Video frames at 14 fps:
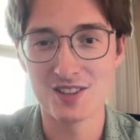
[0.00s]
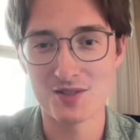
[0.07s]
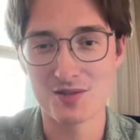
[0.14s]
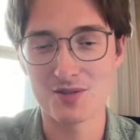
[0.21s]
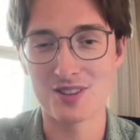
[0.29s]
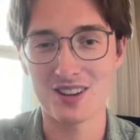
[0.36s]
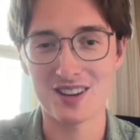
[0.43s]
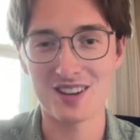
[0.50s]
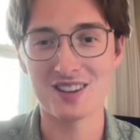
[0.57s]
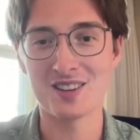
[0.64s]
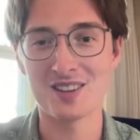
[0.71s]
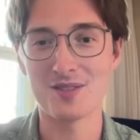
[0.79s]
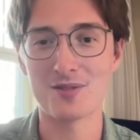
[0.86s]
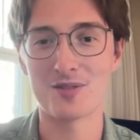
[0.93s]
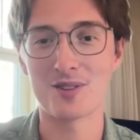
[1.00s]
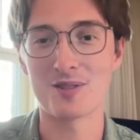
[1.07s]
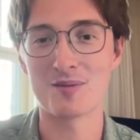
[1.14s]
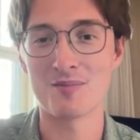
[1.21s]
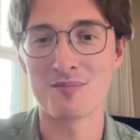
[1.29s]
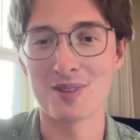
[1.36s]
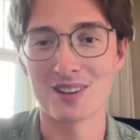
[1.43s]
Today
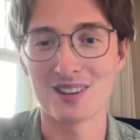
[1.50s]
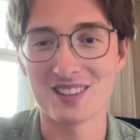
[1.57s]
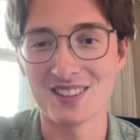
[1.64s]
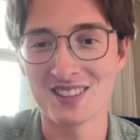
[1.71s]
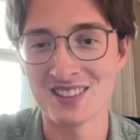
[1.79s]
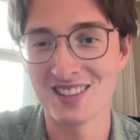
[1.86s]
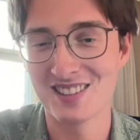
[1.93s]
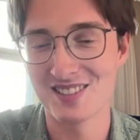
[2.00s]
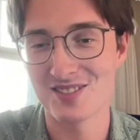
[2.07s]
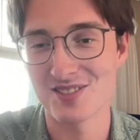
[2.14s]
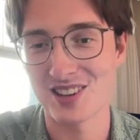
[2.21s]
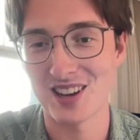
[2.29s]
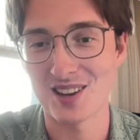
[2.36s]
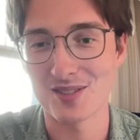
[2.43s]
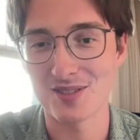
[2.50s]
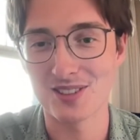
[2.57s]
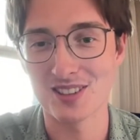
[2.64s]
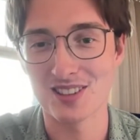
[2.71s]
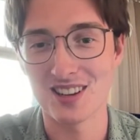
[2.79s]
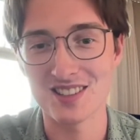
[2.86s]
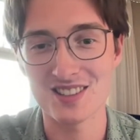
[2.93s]
from Berlin, we have
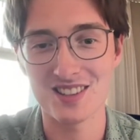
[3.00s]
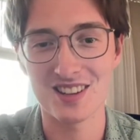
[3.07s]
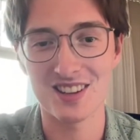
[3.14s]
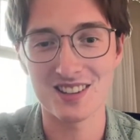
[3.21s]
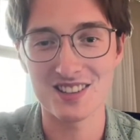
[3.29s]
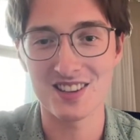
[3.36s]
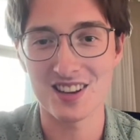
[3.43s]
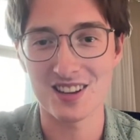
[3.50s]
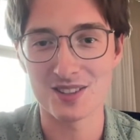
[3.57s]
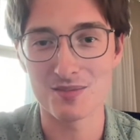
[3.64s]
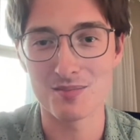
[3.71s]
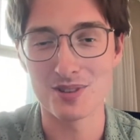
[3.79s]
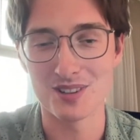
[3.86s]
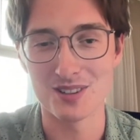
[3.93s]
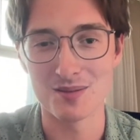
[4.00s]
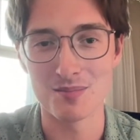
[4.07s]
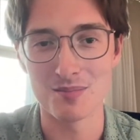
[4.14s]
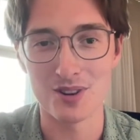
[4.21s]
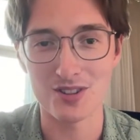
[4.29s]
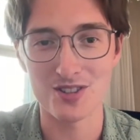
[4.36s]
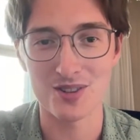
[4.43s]
the last days at Berlin
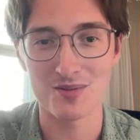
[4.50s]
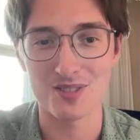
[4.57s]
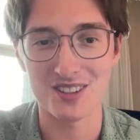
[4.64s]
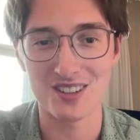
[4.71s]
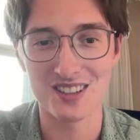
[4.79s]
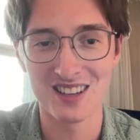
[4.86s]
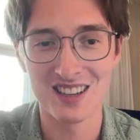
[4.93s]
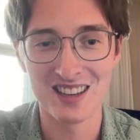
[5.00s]
Blockchain Week.